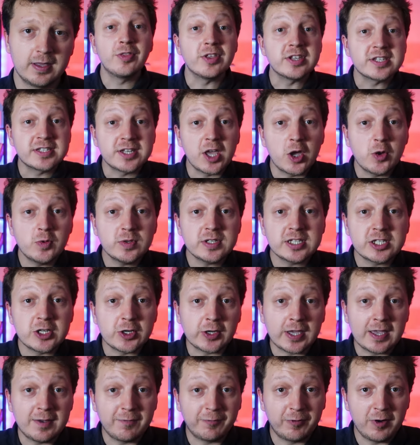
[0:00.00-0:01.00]
The Stones
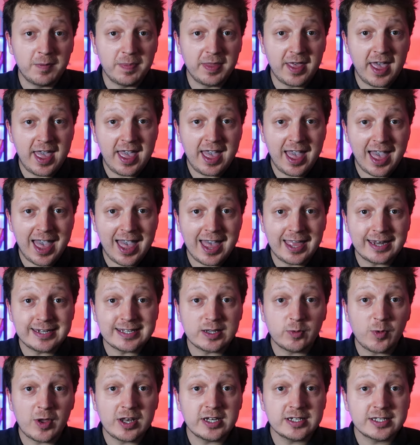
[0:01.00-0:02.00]
took it from there
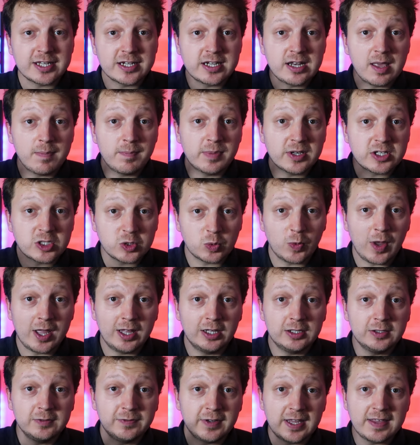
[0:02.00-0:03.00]
and it went to number
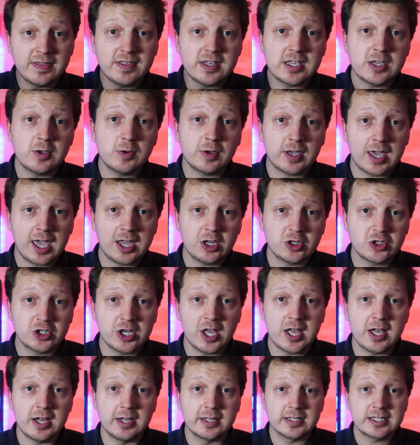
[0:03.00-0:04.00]
12 in the UK
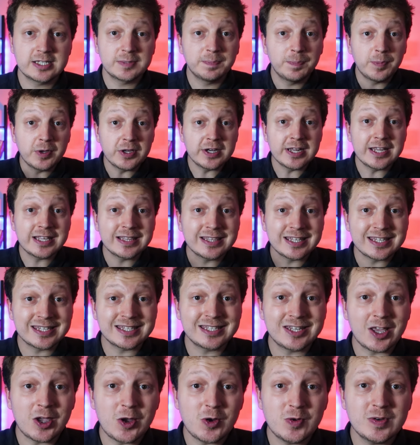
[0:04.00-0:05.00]
charts, putting the
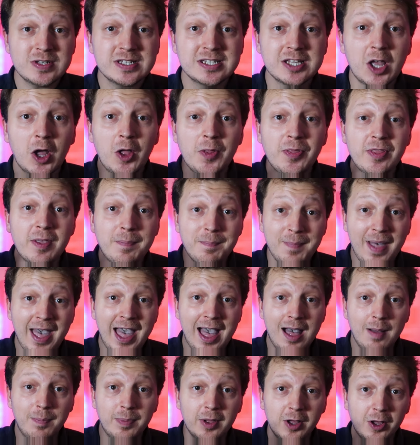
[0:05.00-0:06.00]
Stones on the
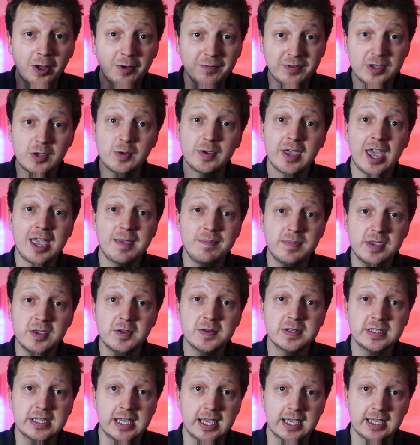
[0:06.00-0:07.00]
map of UK
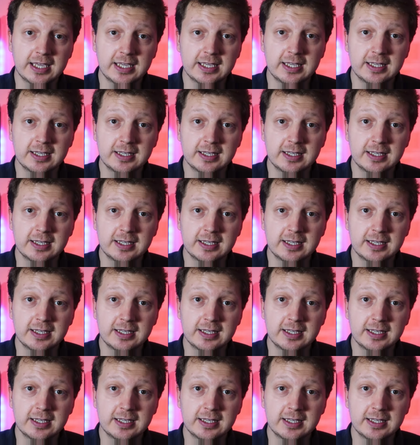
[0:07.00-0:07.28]
music.